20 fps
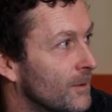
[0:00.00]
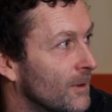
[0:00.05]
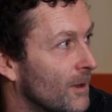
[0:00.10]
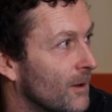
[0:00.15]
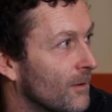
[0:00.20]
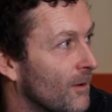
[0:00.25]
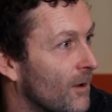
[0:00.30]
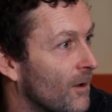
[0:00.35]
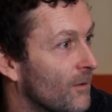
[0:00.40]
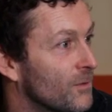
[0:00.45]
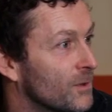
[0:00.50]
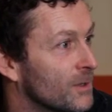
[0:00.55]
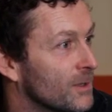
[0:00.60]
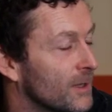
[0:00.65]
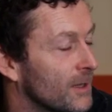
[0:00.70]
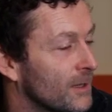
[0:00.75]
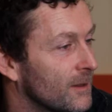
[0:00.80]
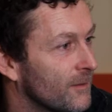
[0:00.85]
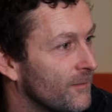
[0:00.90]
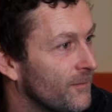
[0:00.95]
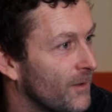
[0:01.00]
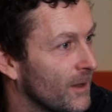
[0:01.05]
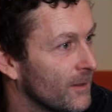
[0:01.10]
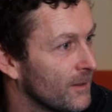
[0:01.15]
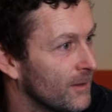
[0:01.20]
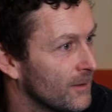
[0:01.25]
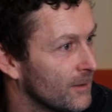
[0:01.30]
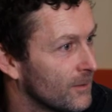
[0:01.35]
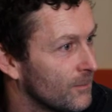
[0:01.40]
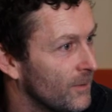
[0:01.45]
Obviously the
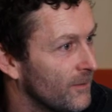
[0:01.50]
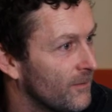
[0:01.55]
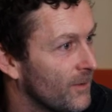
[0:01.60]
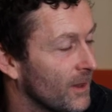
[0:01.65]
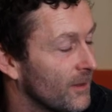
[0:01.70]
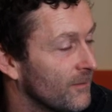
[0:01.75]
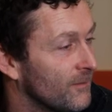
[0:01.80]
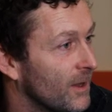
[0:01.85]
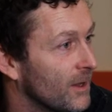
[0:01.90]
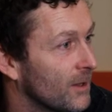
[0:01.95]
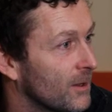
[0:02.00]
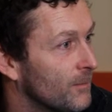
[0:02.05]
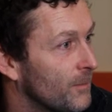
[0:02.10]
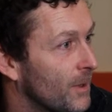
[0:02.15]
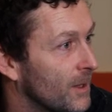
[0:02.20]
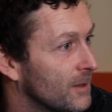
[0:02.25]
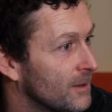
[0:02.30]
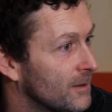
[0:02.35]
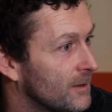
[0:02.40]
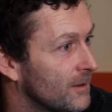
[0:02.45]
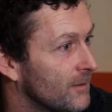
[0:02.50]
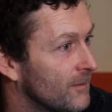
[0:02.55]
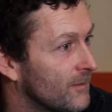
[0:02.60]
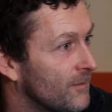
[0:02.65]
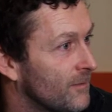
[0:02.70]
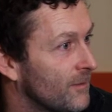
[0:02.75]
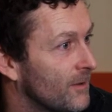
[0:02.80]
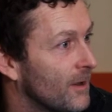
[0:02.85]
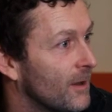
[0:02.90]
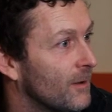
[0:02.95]
fact that we found them very competitive